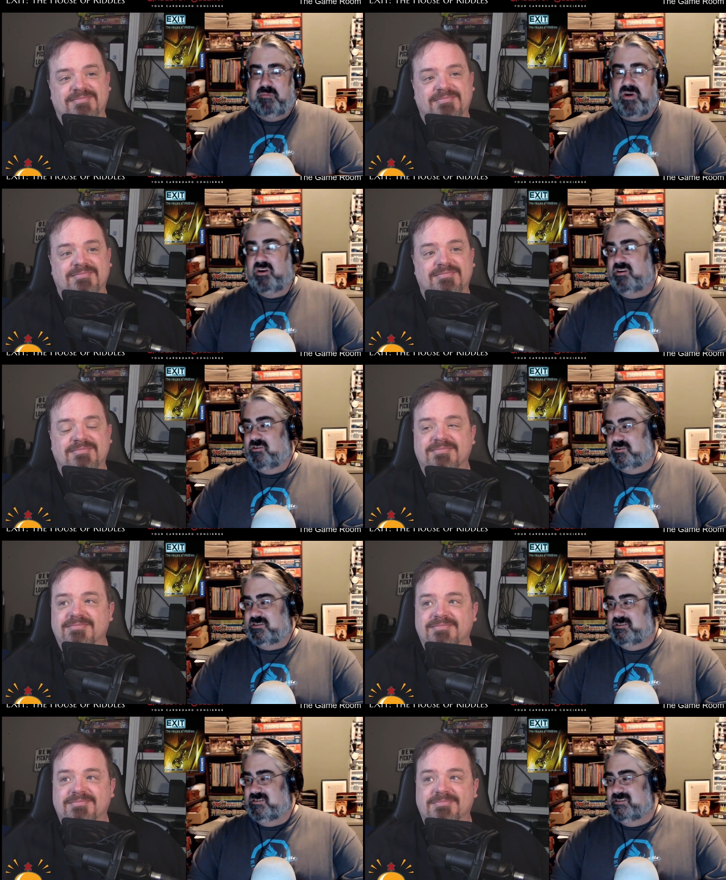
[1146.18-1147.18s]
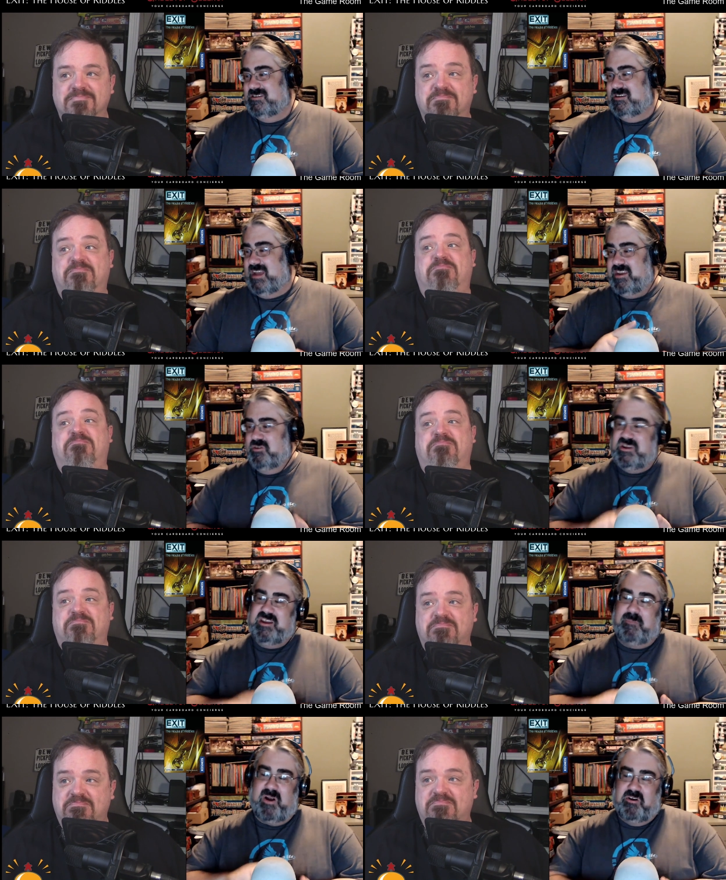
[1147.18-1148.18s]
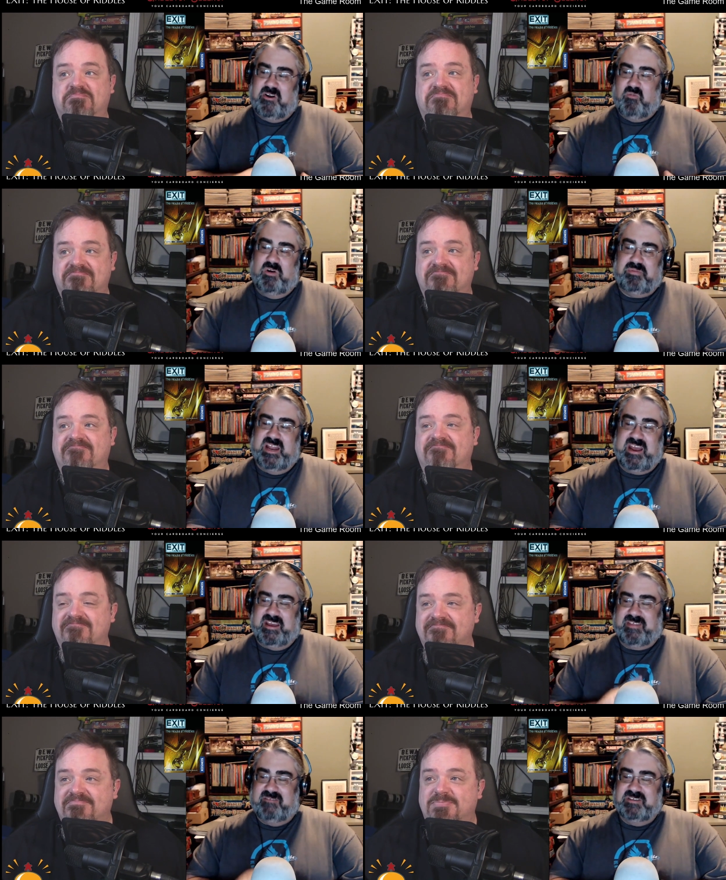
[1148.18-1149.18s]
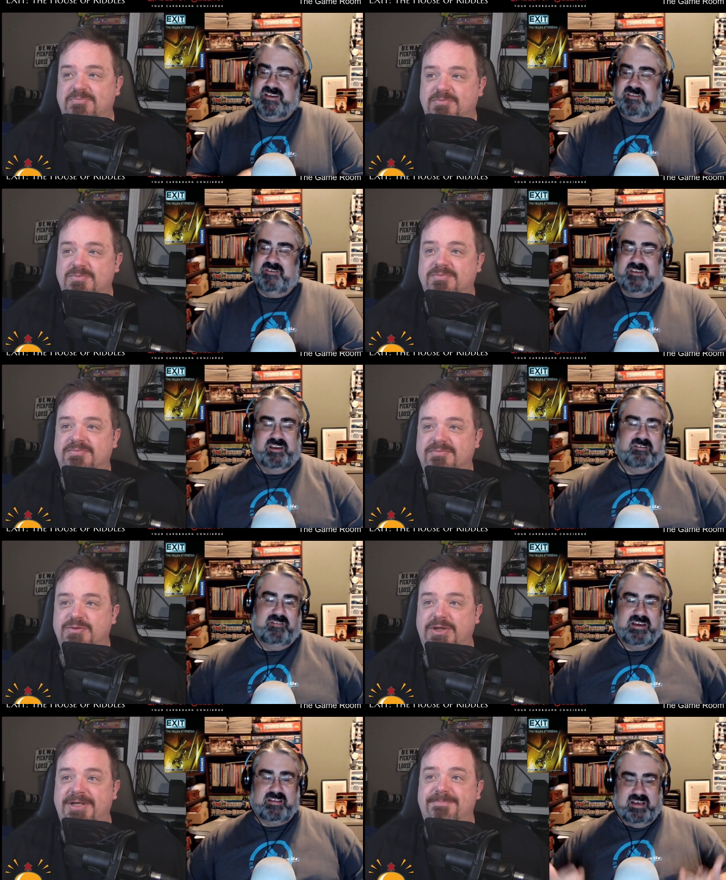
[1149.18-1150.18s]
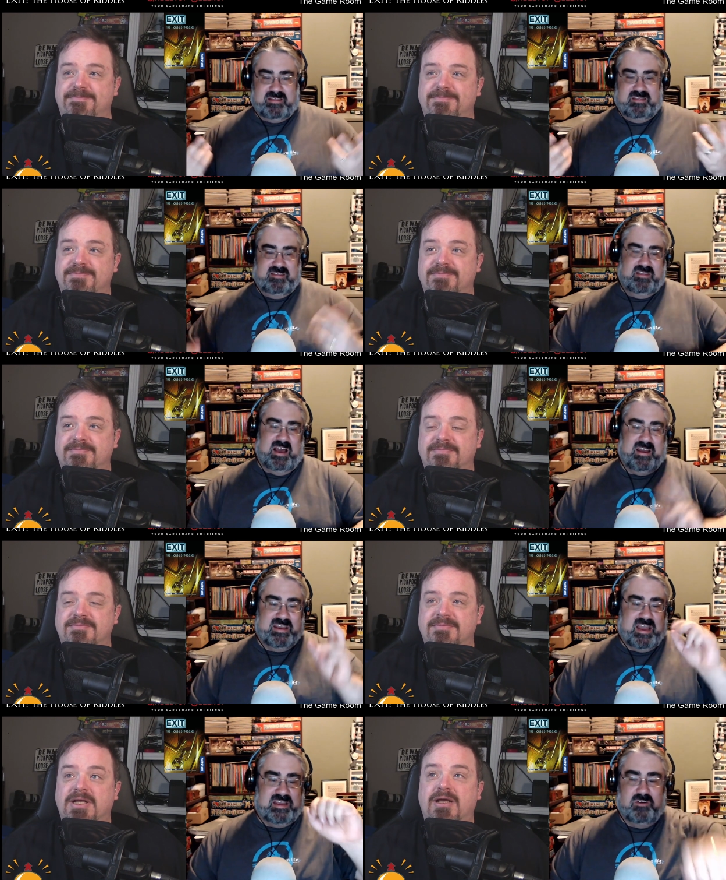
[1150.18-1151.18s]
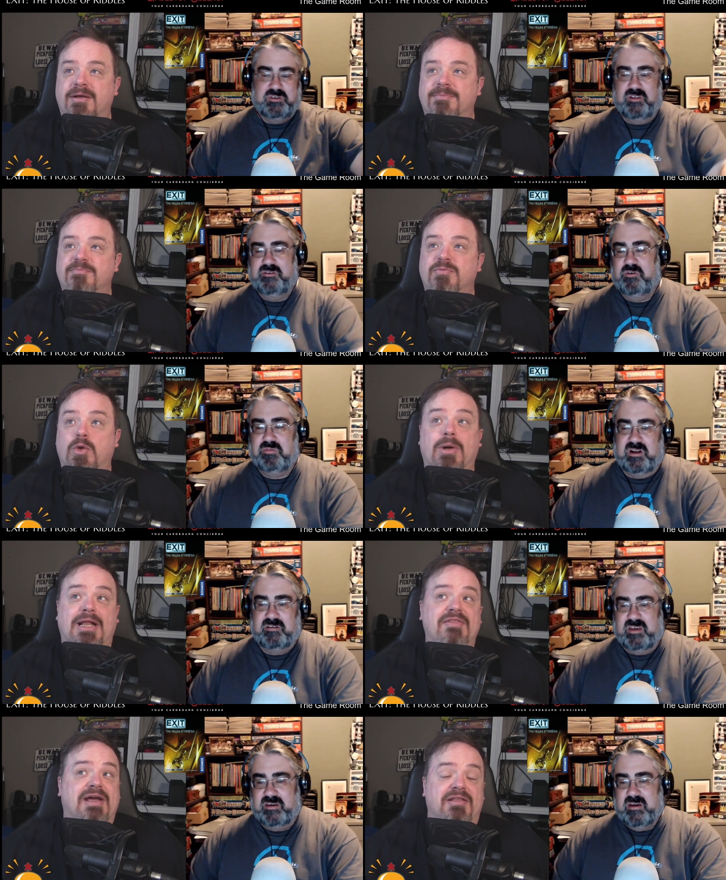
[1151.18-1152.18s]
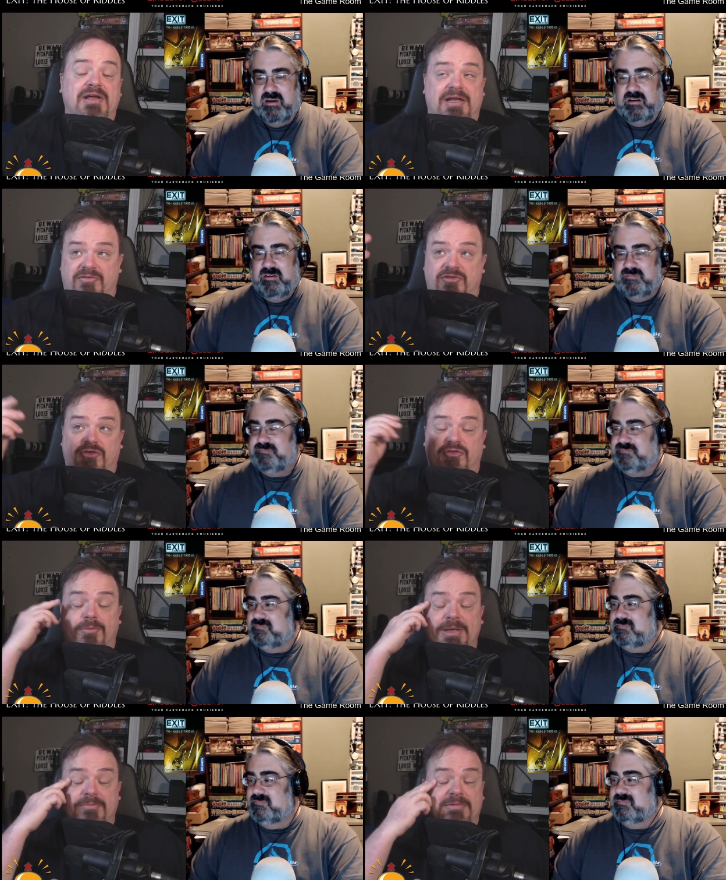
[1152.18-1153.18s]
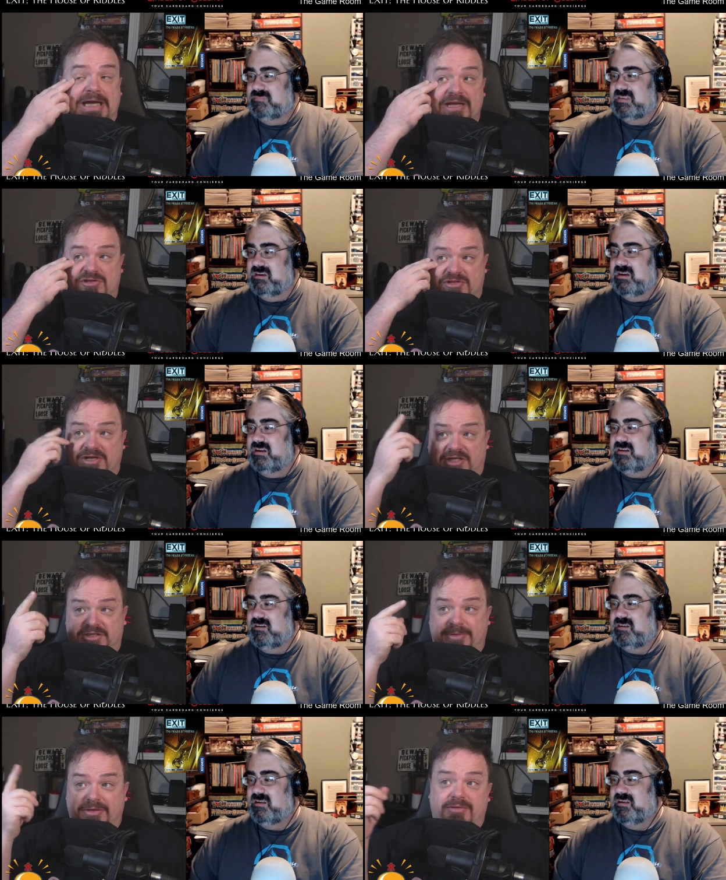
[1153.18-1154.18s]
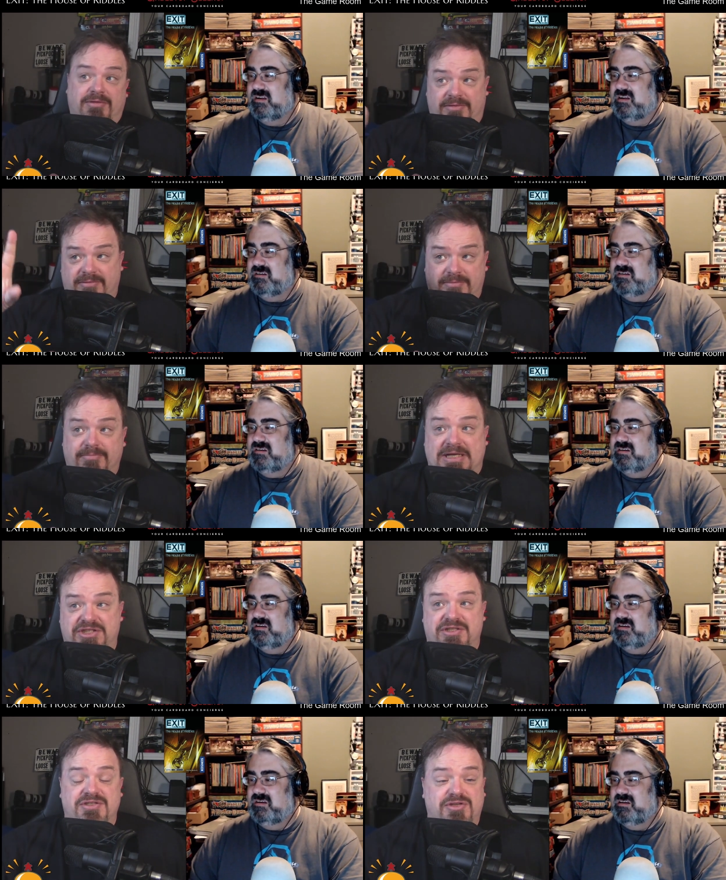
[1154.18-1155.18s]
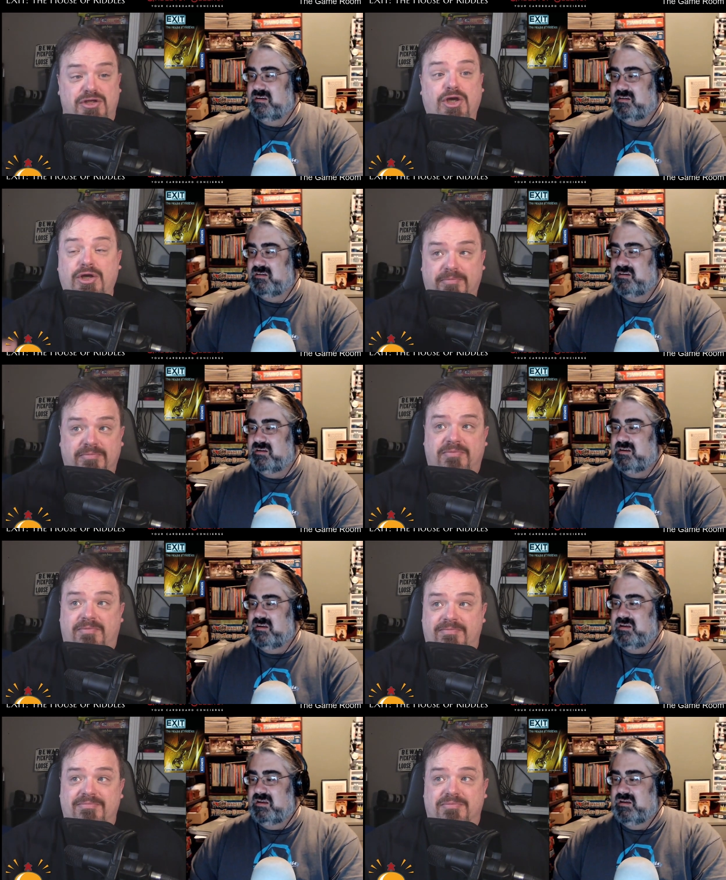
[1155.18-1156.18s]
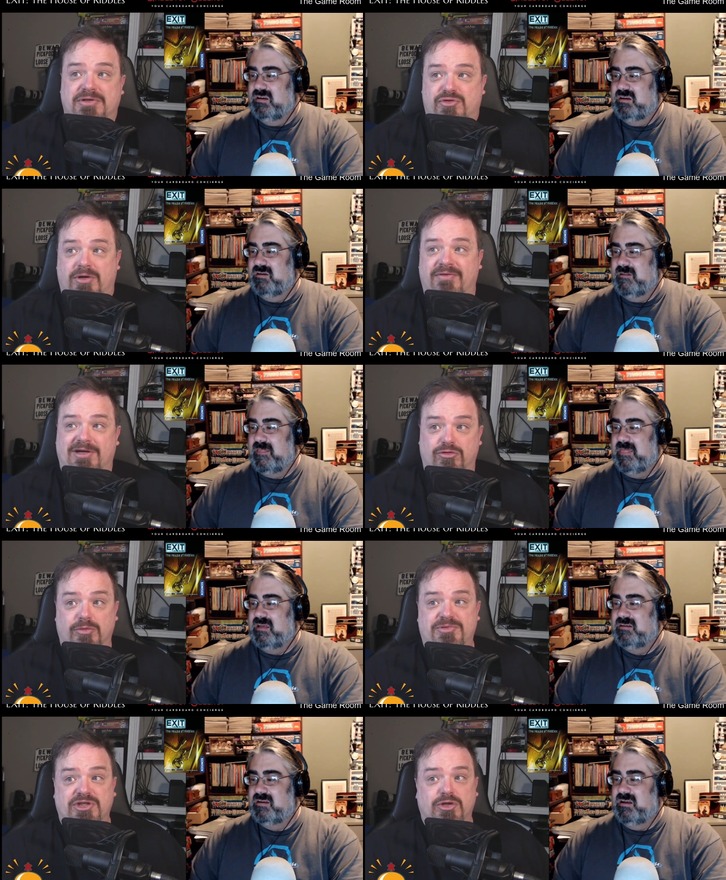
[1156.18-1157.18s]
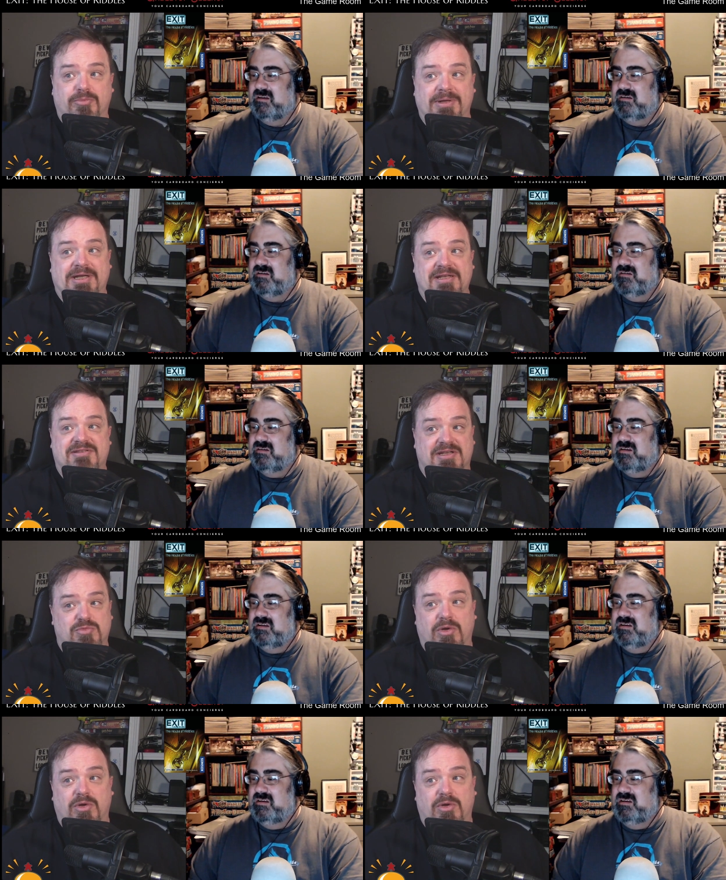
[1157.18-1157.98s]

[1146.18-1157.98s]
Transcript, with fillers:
Speaker 1: with the partners, and you need a partner while playing. That was the other thing. Like right. like that again goes to the two players. Well, and
Speaker 2: that, and the Forbidden Castle talks about mentions sort of a group too, but and says